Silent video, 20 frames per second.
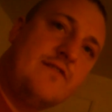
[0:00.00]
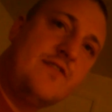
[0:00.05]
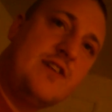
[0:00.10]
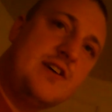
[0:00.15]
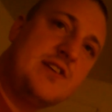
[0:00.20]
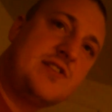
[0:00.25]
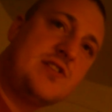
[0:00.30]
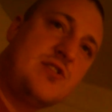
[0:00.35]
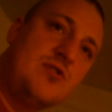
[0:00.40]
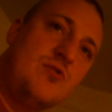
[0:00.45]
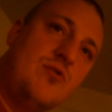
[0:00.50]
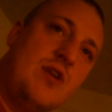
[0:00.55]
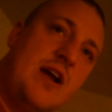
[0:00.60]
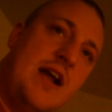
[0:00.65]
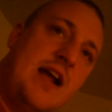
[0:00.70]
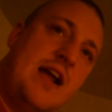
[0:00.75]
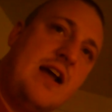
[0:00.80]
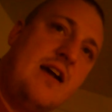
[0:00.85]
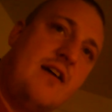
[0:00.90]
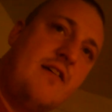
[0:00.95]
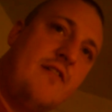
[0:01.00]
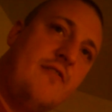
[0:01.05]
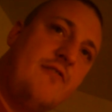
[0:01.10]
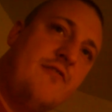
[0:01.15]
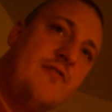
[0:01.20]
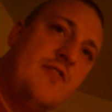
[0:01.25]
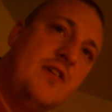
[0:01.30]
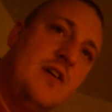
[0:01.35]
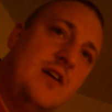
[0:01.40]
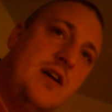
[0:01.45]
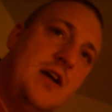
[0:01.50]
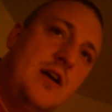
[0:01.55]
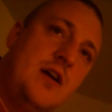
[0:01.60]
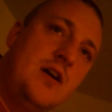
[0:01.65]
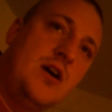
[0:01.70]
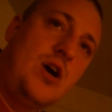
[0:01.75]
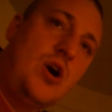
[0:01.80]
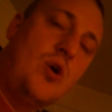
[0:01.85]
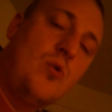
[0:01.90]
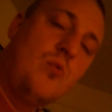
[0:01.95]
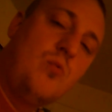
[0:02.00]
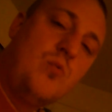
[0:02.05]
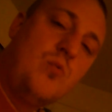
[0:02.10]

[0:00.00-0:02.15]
of us who have a